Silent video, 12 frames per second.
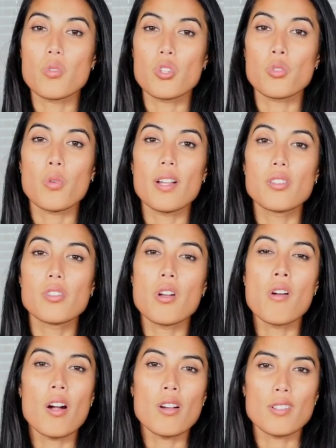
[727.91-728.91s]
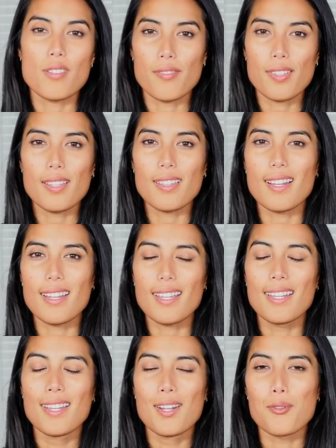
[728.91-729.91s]
which is why it's so hard to feel
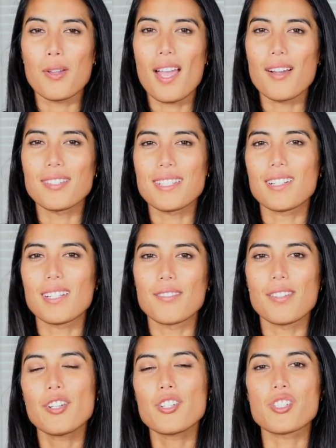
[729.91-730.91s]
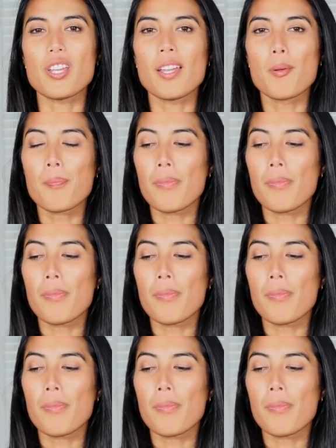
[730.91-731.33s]
like we have a ton of energy.